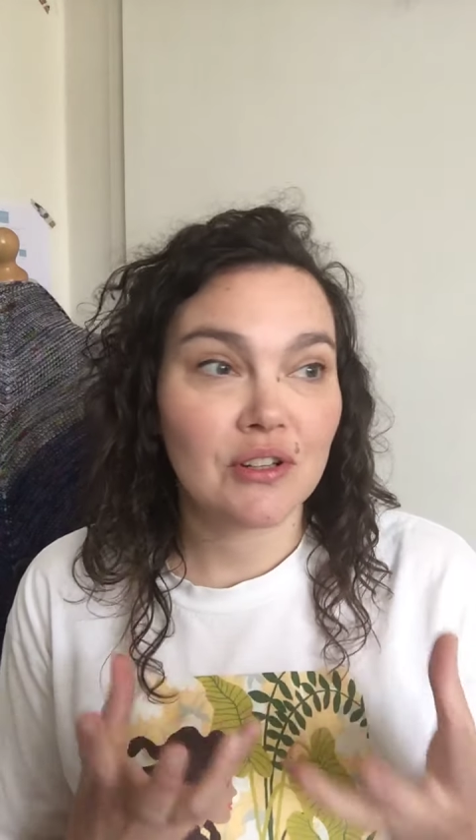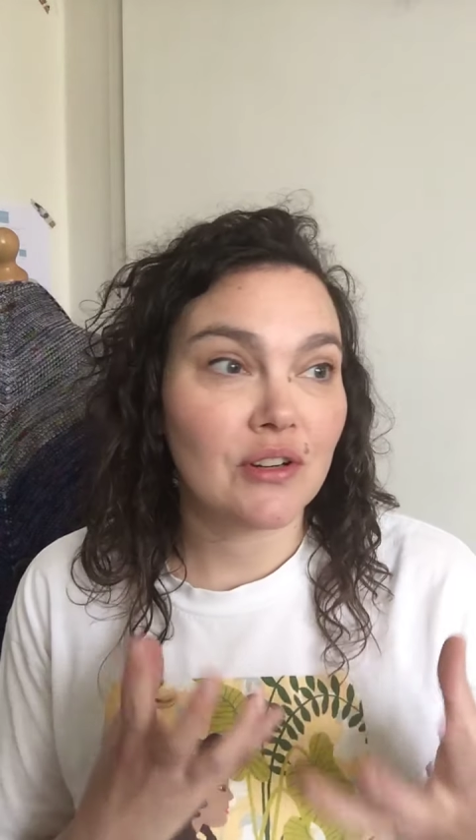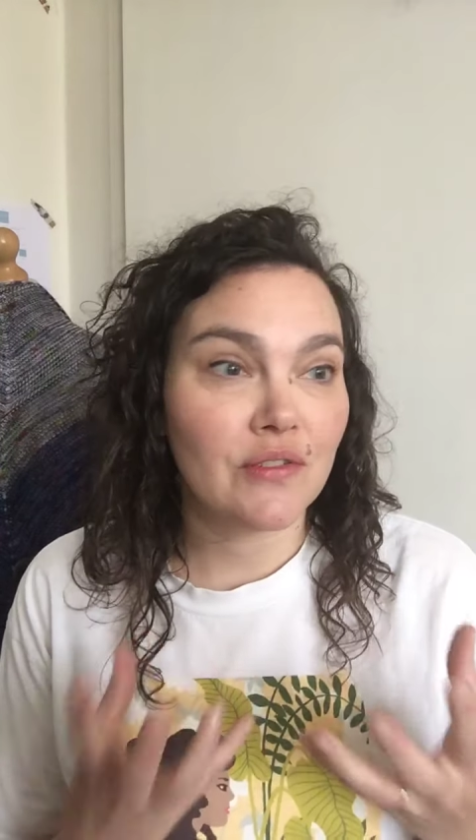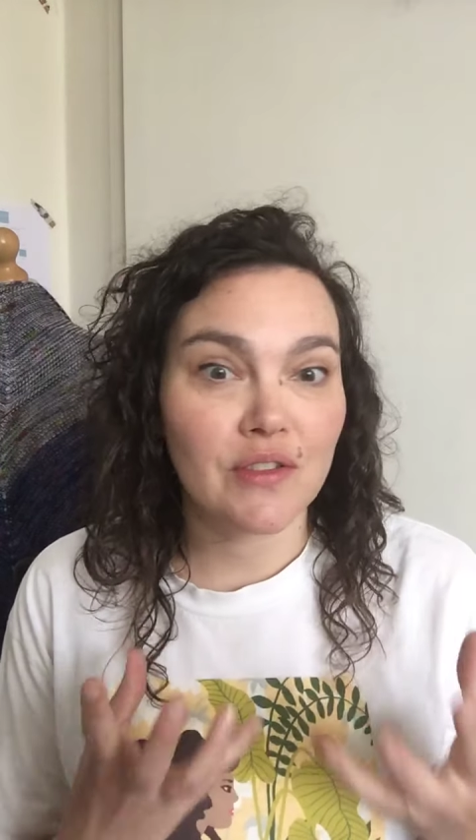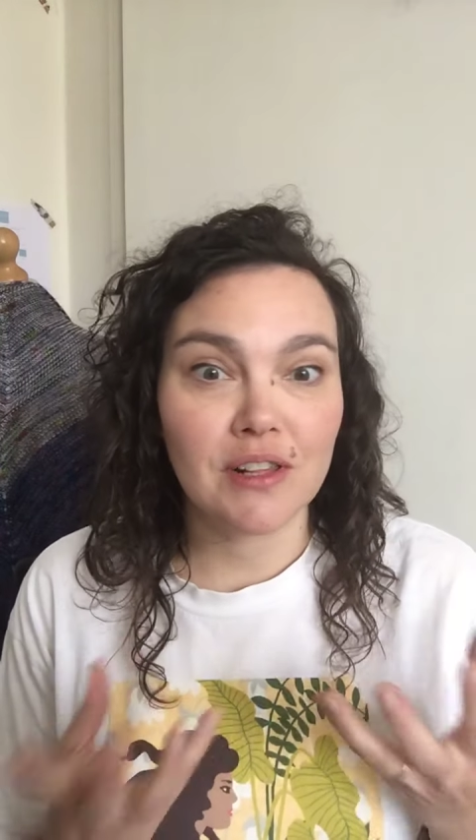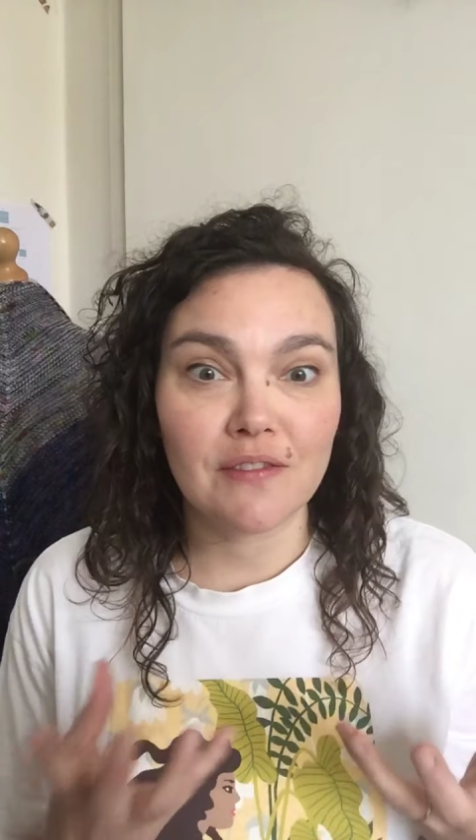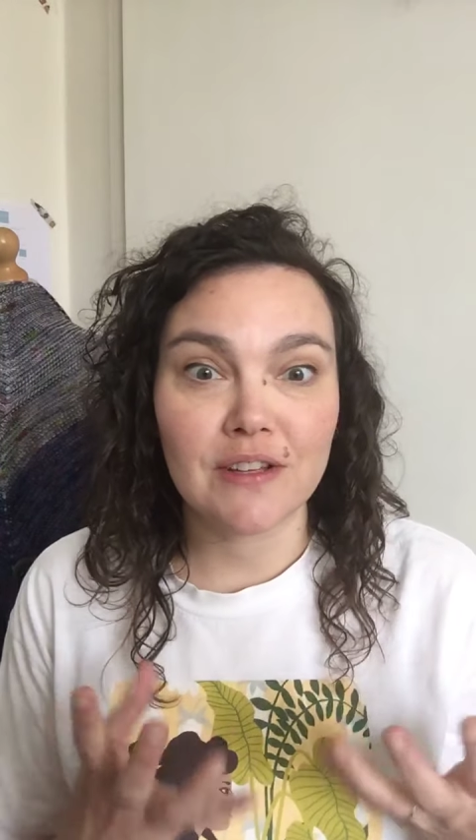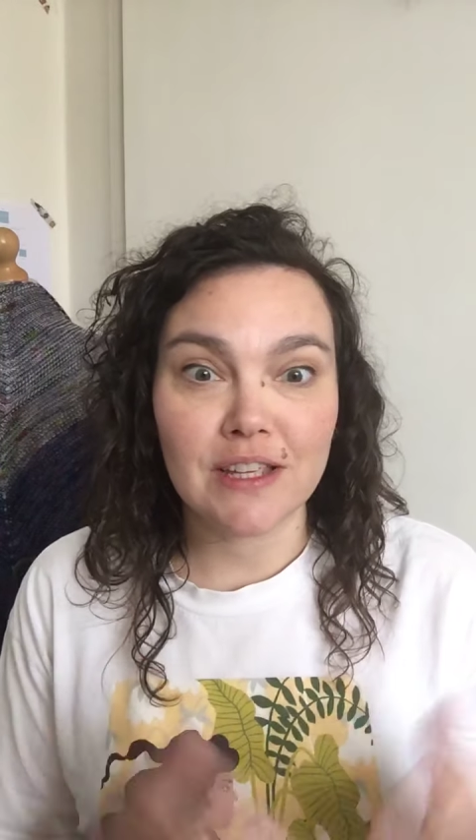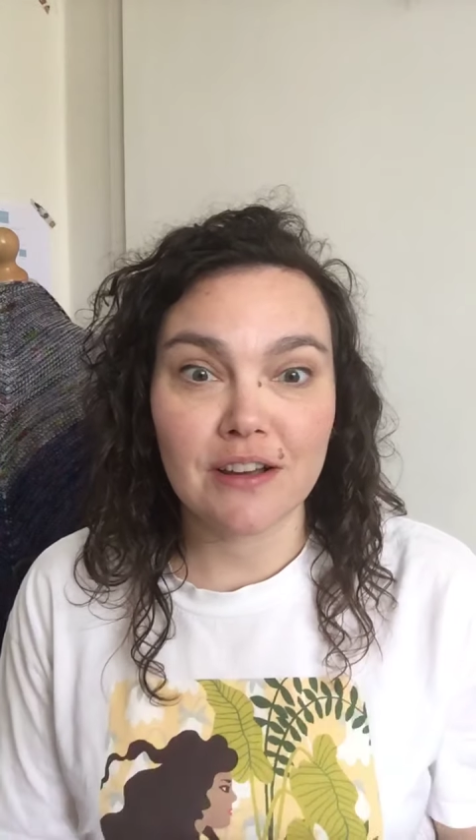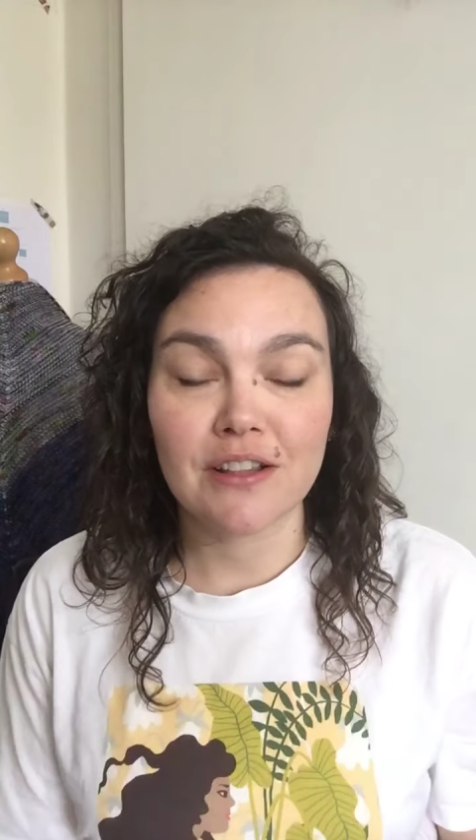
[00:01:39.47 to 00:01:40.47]
of the
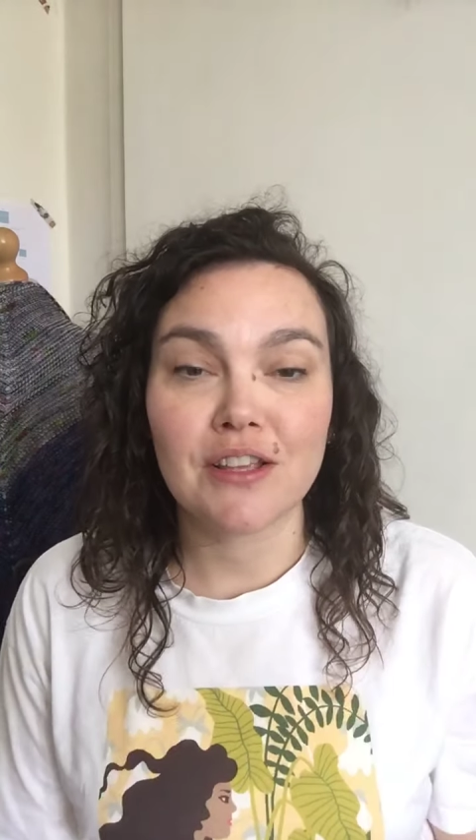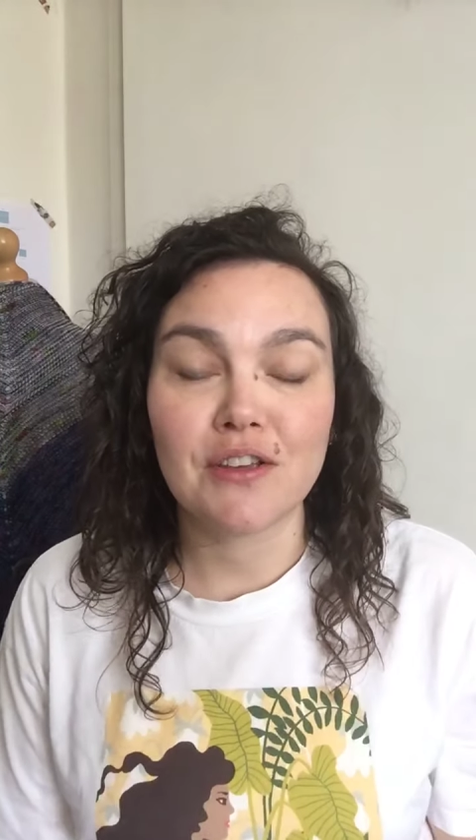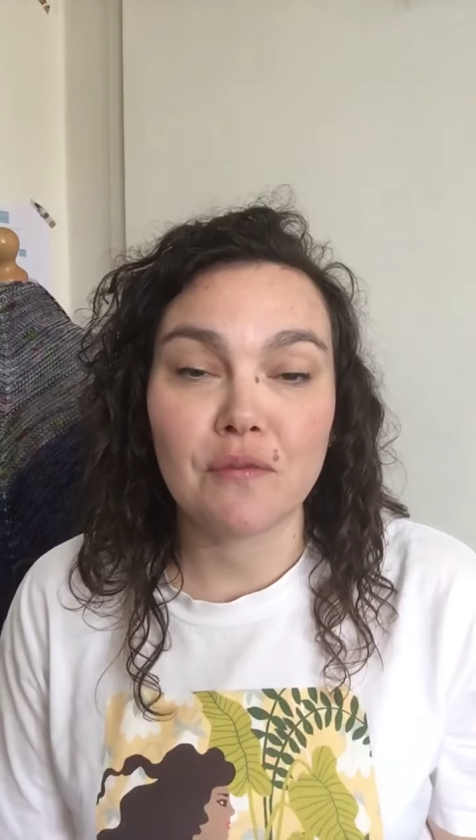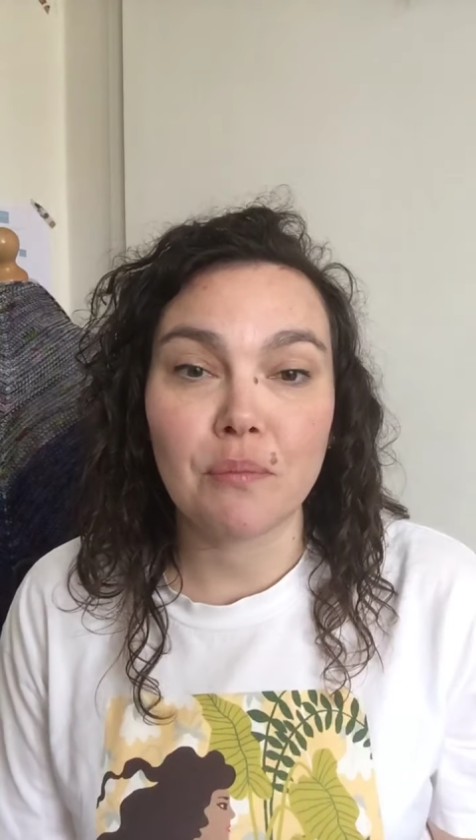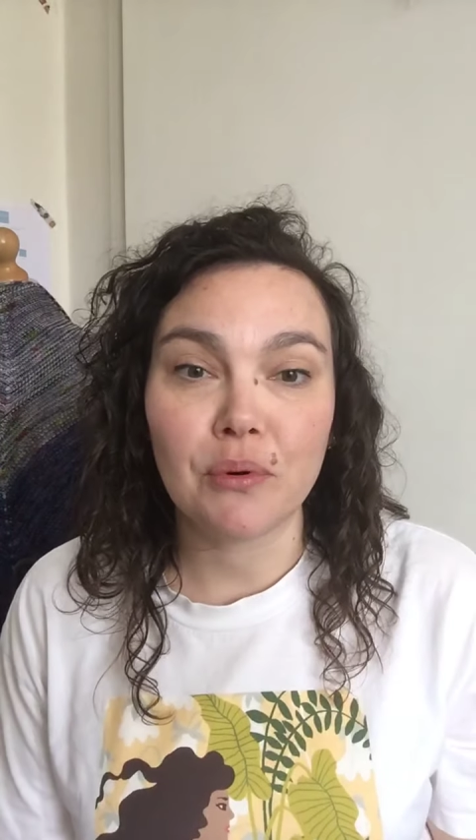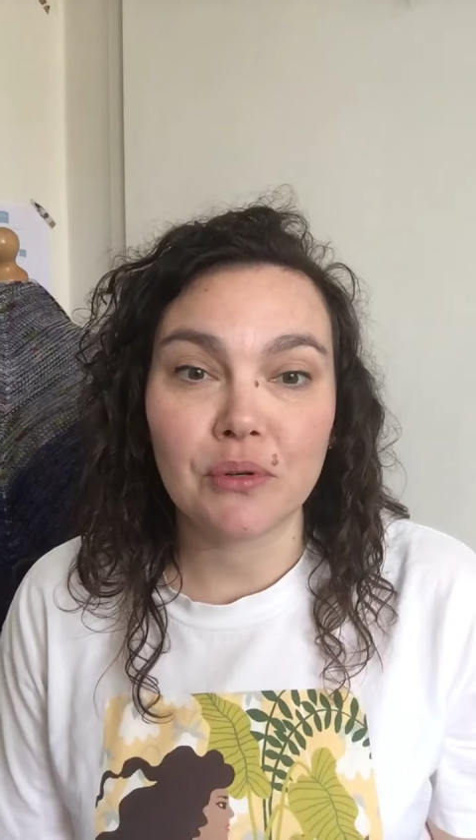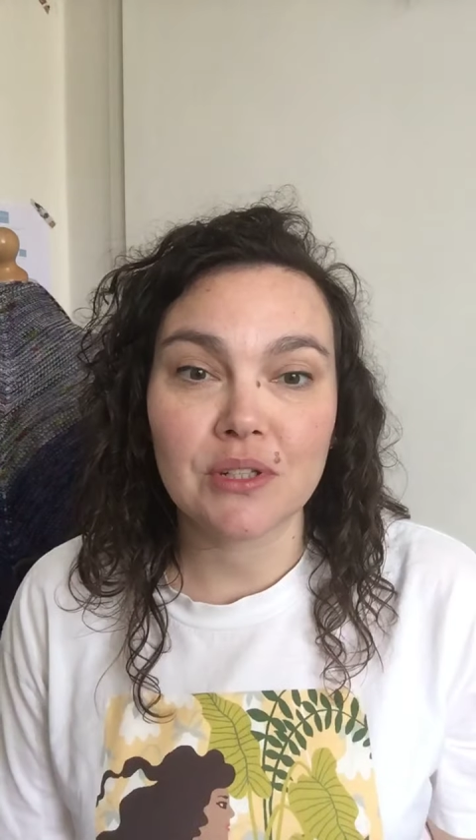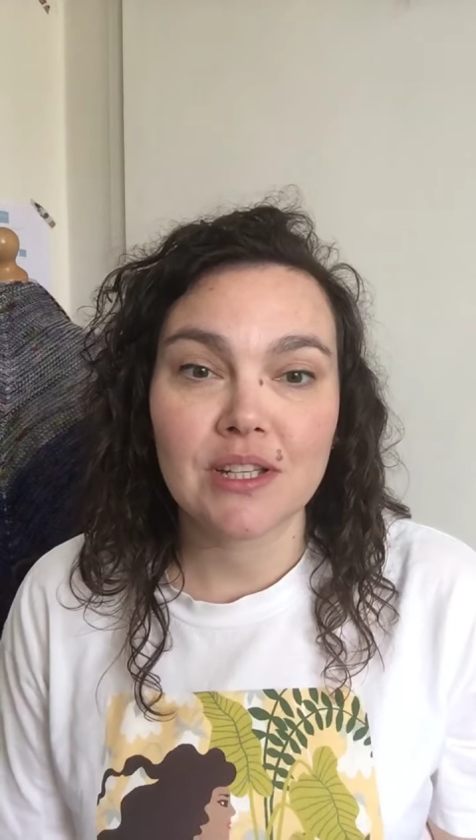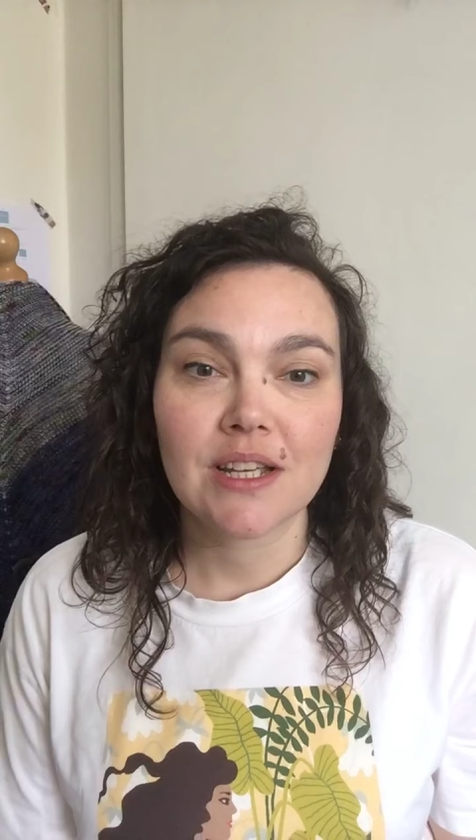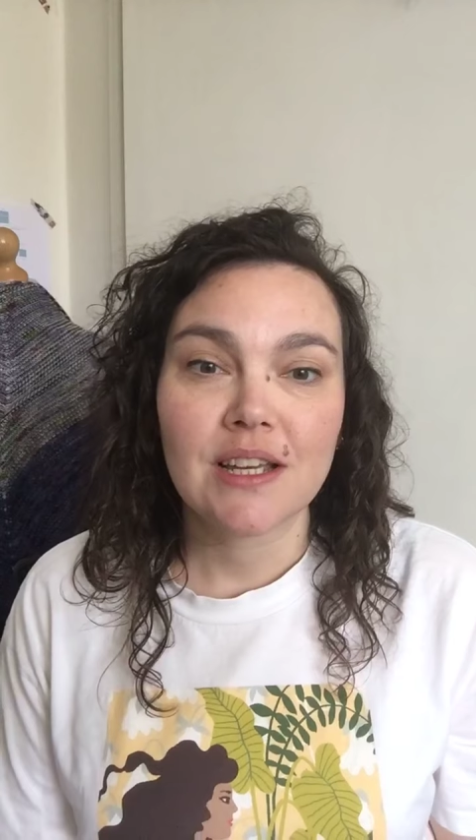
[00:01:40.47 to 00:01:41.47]
lovely yarn that you've bought,